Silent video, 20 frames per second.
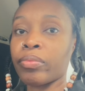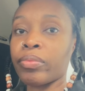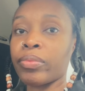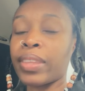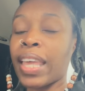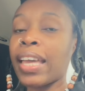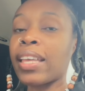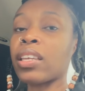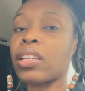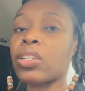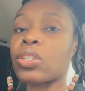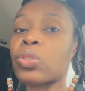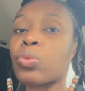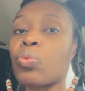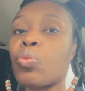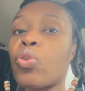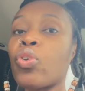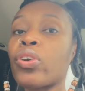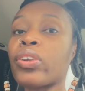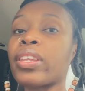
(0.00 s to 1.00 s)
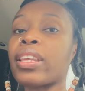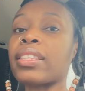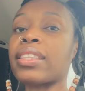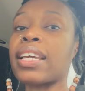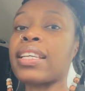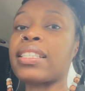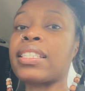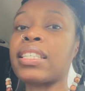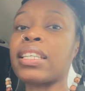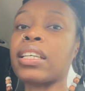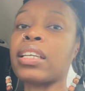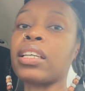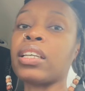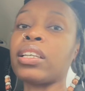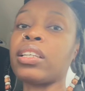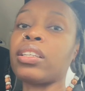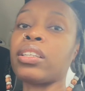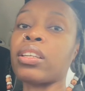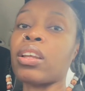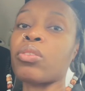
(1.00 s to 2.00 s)
They could have sworn that they took
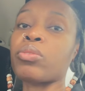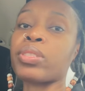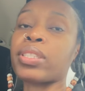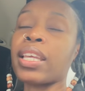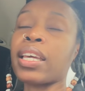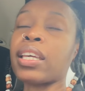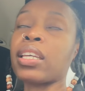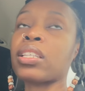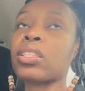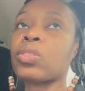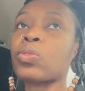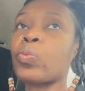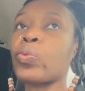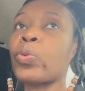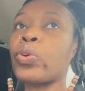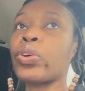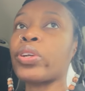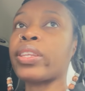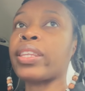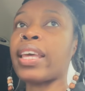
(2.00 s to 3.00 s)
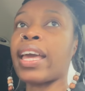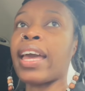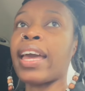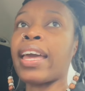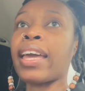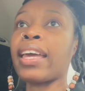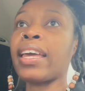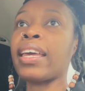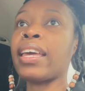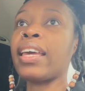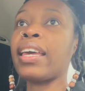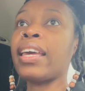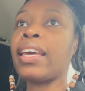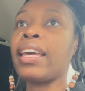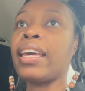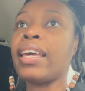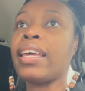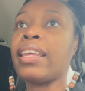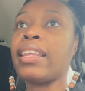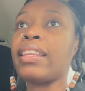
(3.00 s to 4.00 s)
good notes. They could have sworn that
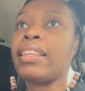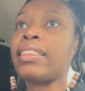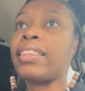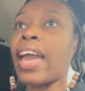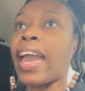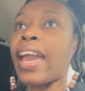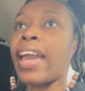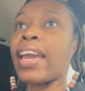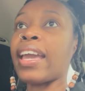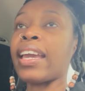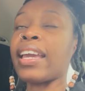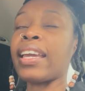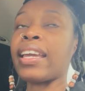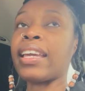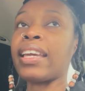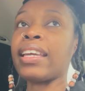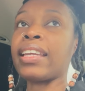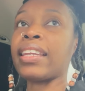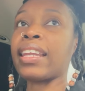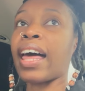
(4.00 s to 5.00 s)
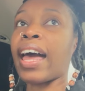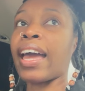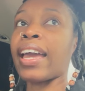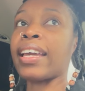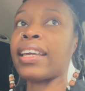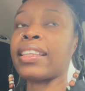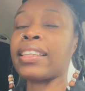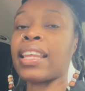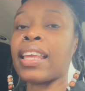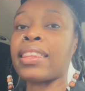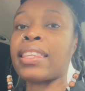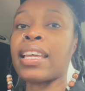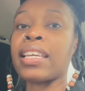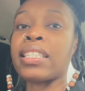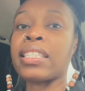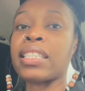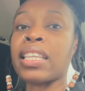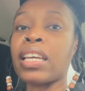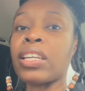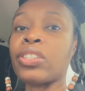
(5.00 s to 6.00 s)
they
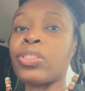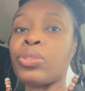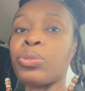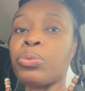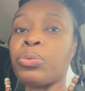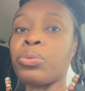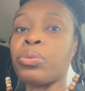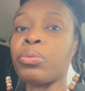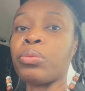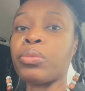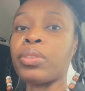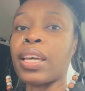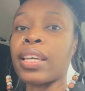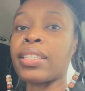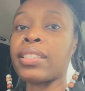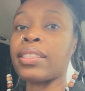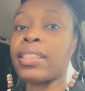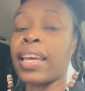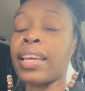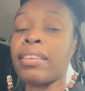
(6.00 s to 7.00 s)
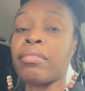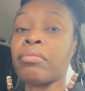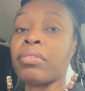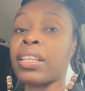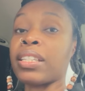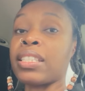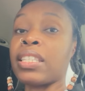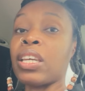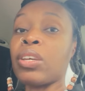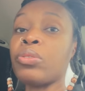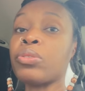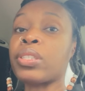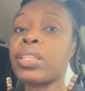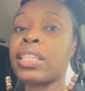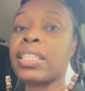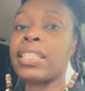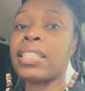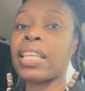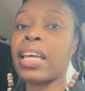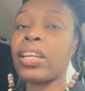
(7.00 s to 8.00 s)
studied you. They continuously
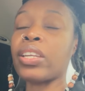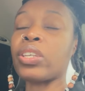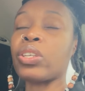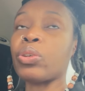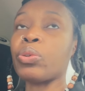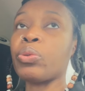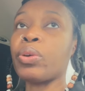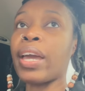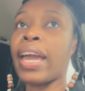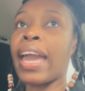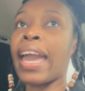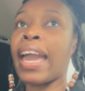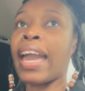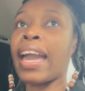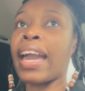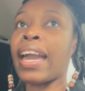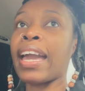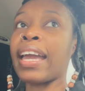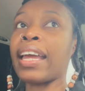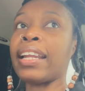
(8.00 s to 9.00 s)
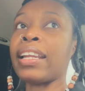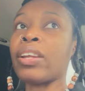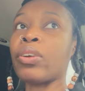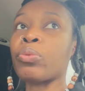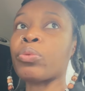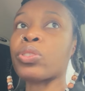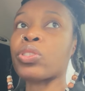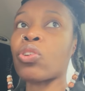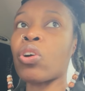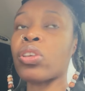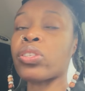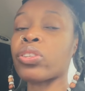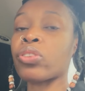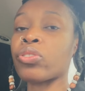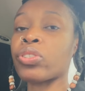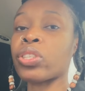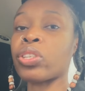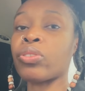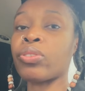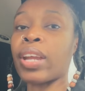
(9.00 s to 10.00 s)
study you, and their results are
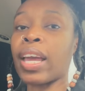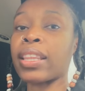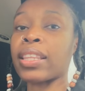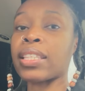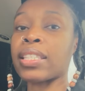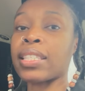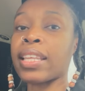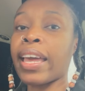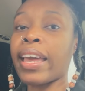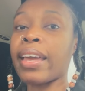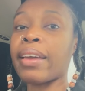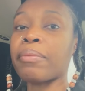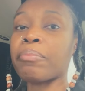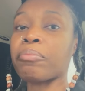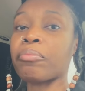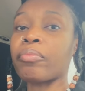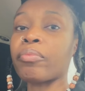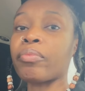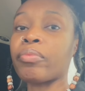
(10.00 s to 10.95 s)
still not the same.